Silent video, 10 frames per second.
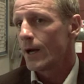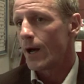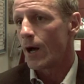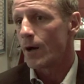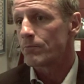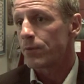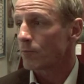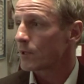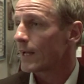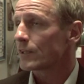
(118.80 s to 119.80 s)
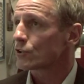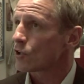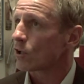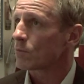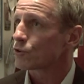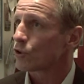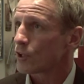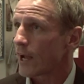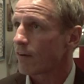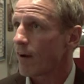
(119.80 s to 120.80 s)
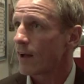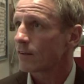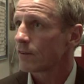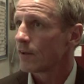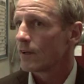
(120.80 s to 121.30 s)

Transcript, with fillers: Um, but I'm glad that Tottenham stood their ground,